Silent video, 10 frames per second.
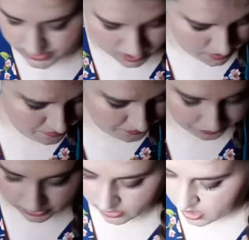So,
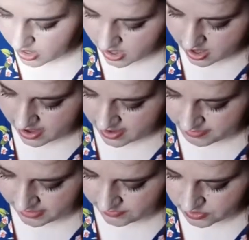
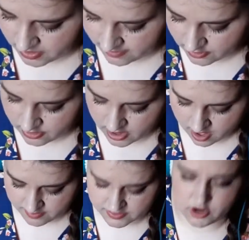if you have heard
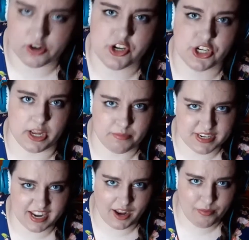of Tarte
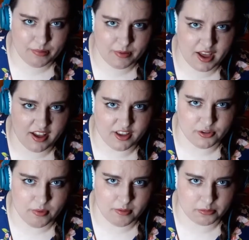Shape Tape,
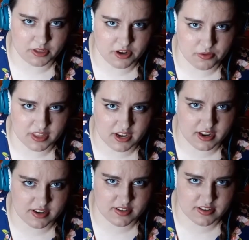you probably know that
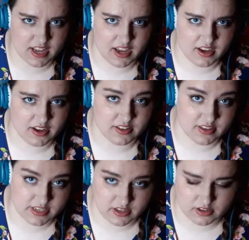it is a
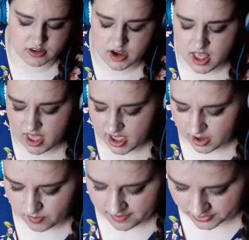concealer.
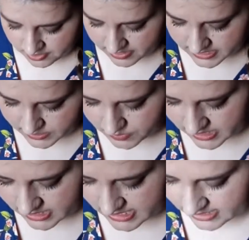However, this
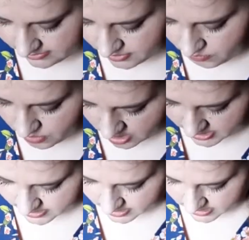was a different
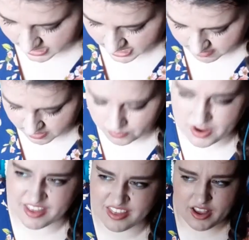product that they came out
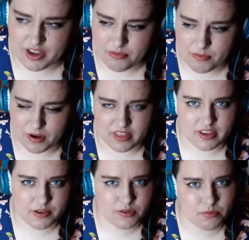with. I can't remember. I
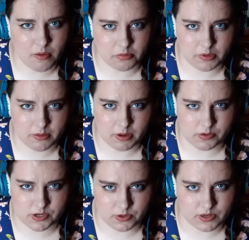think it was probably
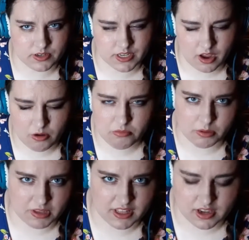about 2 years ago,
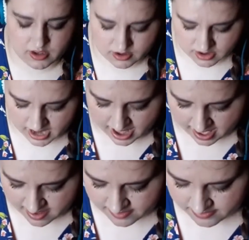maybe like a year and a
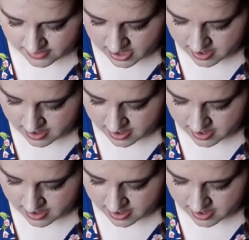half.